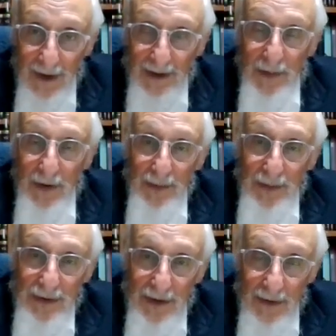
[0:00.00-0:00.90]
It's about the
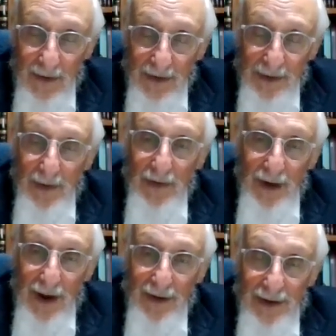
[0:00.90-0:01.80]
Masorah. It's about
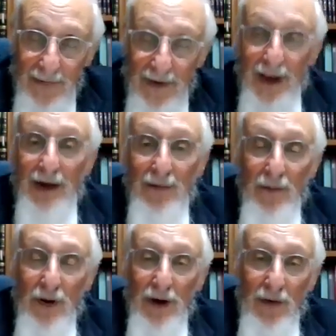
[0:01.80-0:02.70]
not deviating
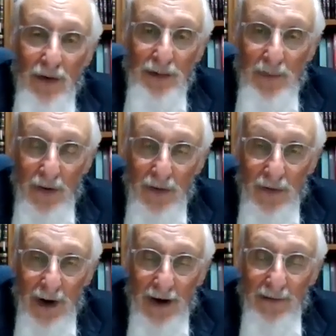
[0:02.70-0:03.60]
from what HaKadosh Baruch
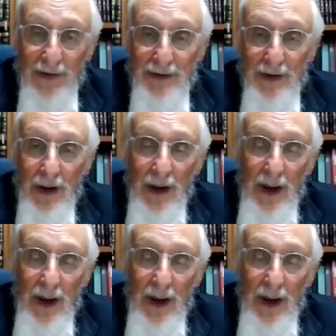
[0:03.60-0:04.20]
Hu gave us.